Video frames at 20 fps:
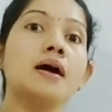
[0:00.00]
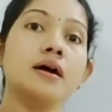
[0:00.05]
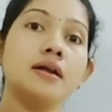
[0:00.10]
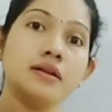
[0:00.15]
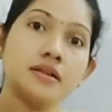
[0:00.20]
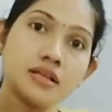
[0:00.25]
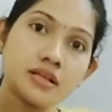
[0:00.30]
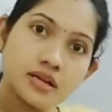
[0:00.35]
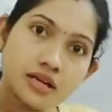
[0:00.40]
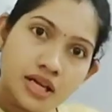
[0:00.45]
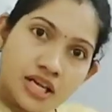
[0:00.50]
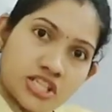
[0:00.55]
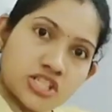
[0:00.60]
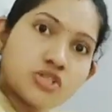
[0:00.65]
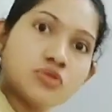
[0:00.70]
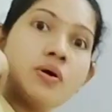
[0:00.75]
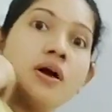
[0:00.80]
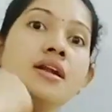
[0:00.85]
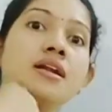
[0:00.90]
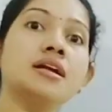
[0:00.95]
The next
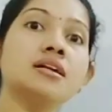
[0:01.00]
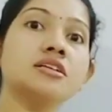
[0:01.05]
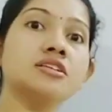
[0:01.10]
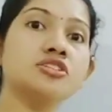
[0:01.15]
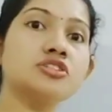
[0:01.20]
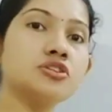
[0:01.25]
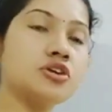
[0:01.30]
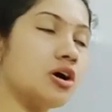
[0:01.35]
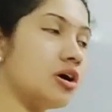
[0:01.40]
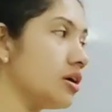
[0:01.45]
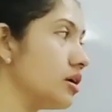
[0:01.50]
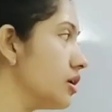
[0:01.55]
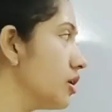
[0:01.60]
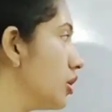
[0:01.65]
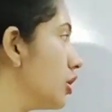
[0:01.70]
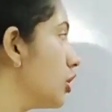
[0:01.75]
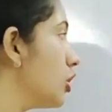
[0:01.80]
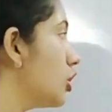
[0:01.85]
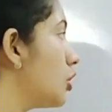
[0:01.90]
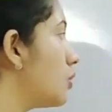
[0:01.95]
one, let us
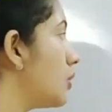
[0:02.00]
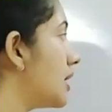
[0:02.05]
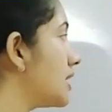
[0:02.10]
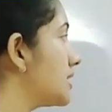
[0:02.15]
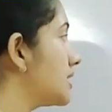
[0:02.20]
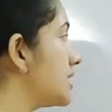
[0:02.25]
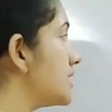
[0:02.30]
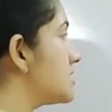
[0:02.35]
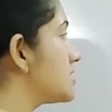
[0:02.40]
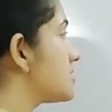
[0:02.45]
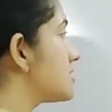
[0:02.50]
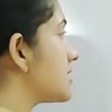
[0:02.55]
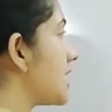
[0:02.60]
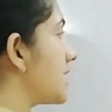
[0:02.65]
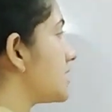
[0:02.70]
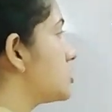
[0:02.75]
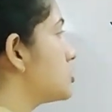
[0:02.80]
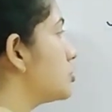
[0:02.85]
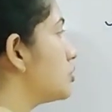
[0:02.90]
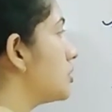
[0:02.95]
talk. What is
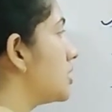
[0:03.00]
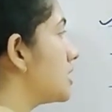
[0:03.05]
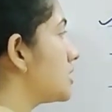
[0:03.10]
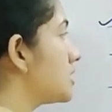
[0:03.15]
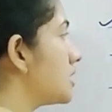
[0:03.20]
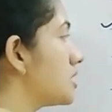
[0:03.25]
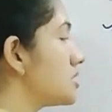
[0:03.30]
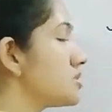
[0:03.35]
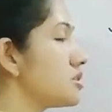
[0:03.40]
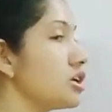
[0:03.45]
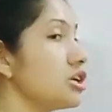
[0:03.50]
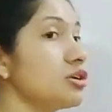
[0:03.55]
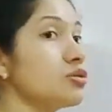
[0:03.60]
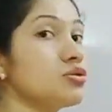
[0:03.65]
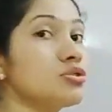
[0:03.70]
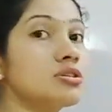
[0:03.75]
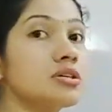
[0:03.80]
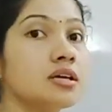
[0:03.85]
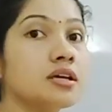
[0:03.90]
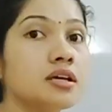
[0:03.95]
saturated
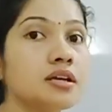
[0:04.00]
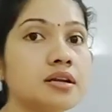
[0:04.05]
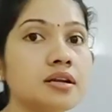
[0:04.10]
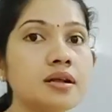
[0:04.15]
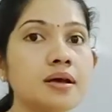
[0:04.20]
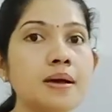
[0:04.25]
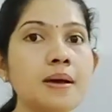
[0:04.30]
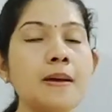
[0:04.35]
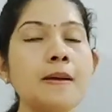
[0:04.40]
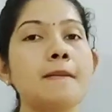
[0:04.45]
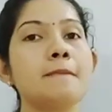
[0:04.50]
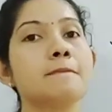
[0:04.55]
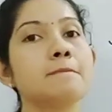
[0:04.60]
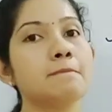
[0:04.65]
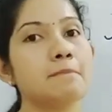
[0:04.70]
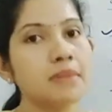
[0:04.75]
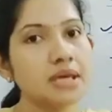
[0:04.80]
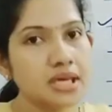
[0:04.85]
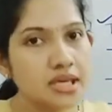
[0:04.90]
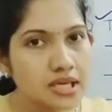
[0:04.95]
solution?
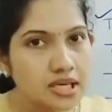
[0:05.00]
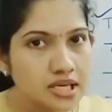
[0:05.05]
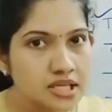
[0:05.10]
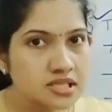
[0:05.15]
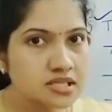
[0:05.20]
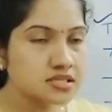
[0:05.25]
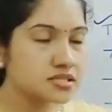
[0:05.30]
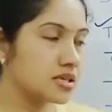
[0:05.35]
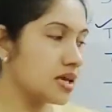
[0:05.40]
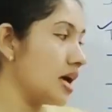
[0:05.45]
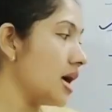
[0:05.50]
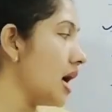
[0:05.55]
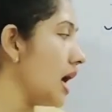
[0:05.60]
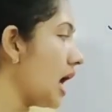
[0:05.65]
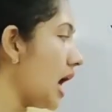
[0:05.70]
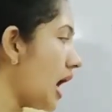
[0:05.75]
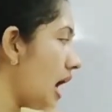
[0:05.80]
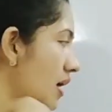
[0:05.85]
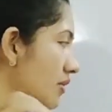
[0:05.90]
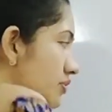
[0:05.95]
Means
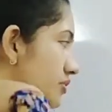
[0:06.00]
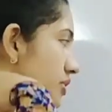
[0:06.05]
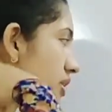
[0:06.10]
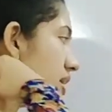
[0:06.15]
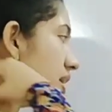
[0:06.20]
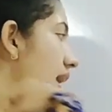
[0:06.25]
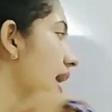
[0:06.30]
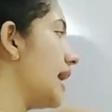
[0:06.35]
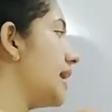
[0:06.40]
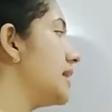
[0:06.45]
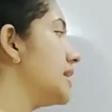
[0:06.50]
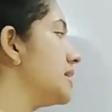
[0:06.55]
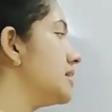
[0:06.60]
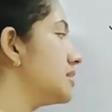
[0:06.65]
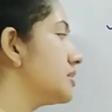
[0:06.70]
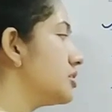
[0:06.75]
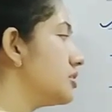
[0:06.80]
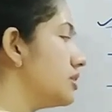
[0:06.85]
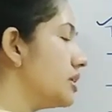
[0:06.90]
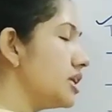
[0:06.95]
after
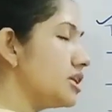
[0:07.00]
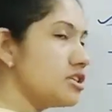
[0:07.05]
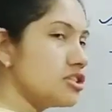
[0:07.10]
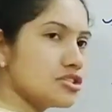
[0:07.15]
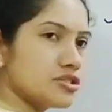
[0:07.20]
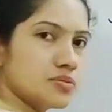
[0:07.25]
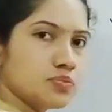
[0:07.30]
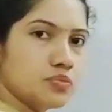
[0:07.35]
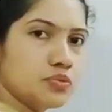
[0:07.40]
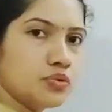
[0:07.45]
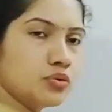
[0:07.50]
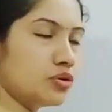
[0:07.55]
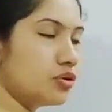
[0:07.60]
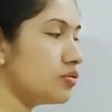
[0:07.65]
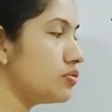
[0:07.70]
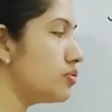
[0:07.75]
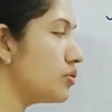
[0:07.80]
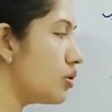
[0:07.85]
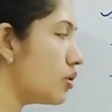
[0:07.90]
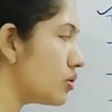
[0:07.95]
adding 3 teaspoon,
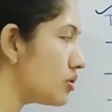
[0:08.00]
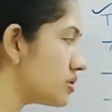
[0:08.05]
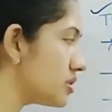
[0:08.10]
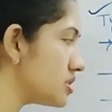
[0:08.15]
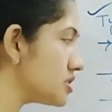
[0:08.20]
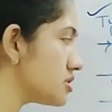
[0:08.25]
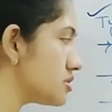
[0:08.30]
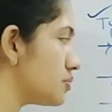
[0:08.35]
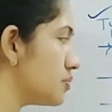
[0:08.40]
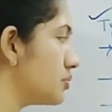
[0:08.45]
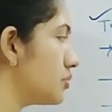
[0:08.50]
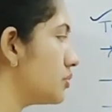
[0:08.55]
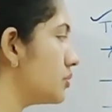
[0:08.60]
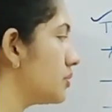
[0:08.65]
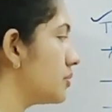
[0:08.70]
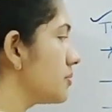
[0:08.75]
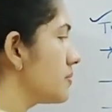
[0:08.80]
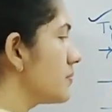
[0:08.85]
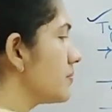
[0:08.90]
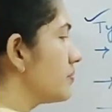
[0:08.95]
4
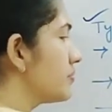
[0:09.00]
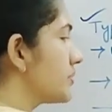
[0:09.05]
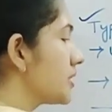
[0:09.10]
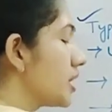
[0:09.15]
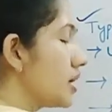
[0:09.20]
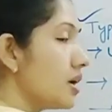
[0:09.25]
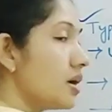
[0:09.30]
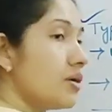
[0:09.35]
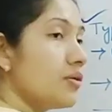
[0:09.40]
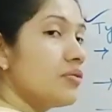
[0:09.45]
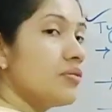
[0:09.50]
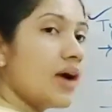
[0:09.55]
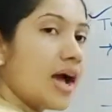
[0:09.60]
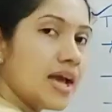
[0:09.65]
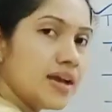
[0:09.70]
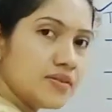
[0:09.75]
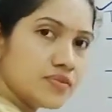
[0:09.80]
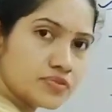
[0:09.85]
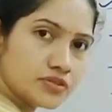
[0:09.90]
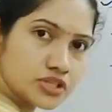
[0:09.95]
teaspoon,
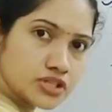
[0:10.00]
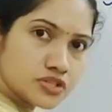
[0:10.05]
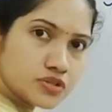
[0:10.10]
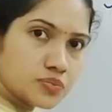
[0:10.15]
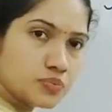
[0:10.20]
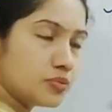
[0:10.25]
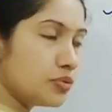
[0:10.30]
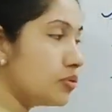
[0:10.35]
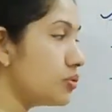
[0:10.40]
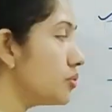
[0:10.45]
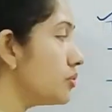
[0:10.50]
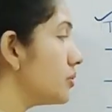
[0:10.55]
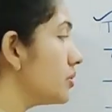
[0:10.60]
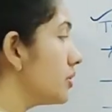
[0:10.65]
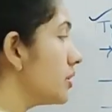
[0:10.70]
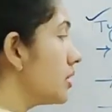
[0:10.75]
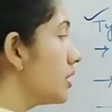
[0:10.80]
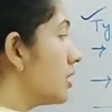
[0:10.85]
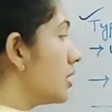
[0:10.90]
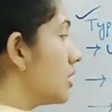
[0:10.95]
5
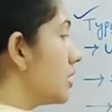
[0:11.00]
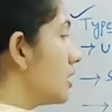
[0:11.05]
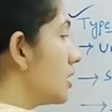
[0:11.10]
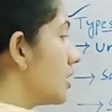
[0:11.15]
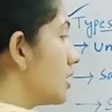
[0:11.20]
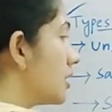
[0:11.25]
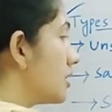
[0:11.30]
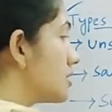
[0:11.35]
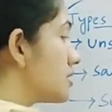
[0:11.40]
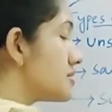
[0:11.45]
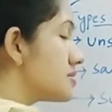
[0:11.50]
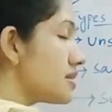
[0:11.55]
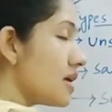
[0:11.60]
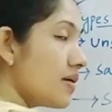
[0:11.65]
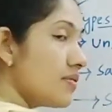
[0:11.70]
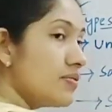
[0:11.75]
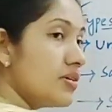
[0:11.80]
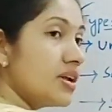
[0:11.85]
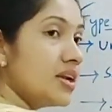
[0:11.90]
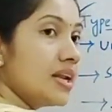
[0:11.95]
teaspoon,
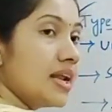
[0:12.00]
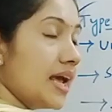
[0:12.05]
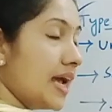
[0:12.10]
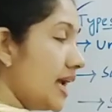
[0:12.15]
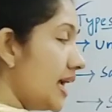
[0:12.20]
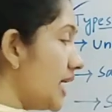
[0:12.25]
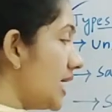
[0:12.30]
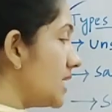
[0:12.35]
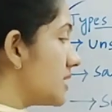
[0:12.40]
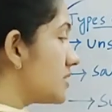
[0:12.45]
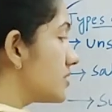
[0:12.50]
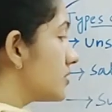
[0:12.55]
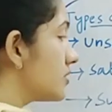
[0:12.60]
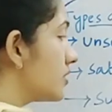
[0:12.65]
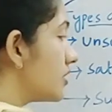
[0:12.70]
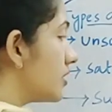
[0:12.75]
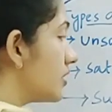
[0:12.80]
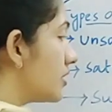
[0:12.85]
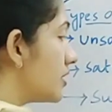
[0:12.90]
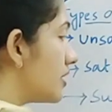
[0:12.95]
7,
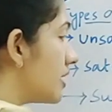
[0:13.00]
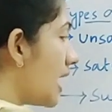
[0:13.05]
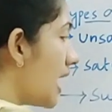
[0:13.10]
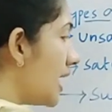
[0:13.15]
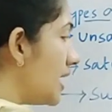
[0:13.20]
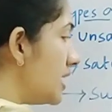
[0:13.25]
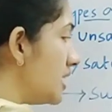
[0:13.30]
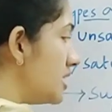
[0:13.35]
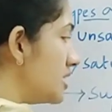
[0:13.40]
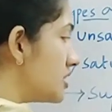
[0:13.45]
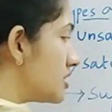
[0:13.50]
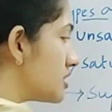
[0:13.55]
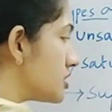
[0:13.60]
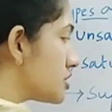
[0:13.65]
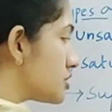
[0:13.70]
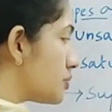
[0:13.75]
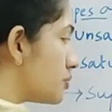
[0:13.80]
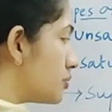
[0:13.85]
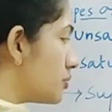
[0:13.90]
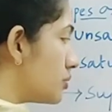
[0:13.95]
8, 9
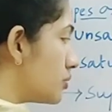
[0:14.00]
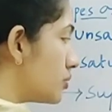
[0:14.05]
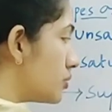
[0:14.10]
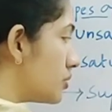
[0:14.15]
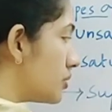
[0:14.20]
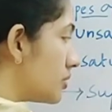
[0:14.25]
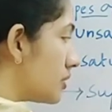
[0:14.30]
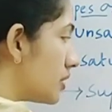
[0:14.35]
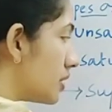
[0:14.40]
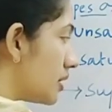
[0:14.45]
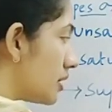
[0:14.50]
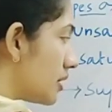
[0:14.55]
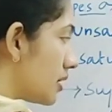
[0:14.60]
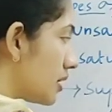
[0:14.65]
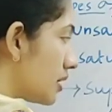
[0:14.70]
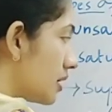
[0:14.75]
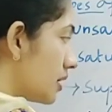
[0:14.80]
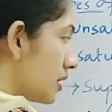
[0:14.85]
teaspoon.